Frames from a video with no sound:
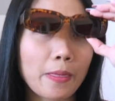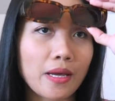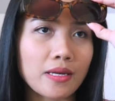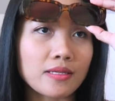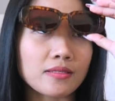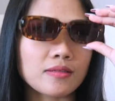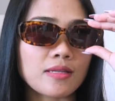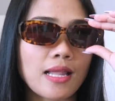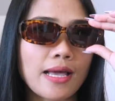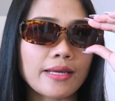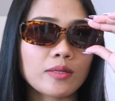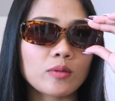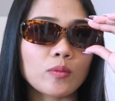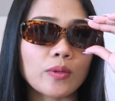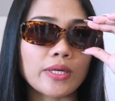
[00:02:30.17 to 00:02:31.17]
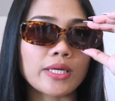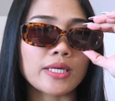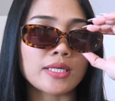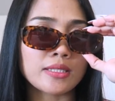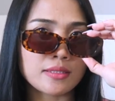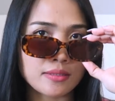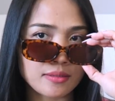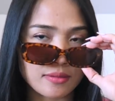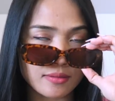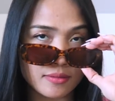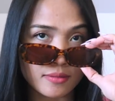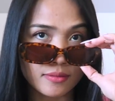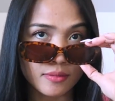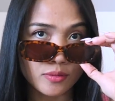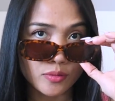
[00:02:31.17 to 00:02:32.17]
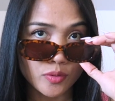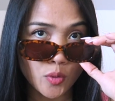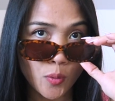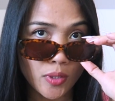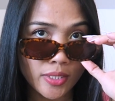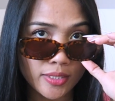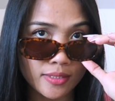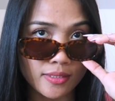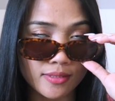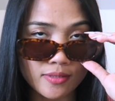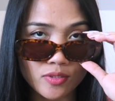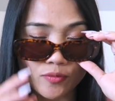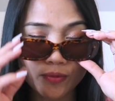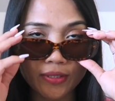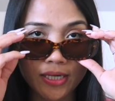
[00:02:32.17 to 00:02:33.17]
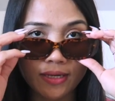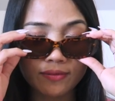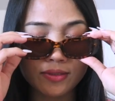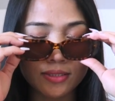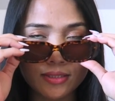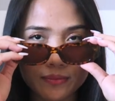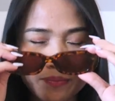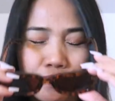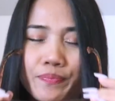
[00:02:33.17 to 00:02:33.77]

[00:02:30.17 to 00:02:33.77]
It's lightweight, good quality, super love it.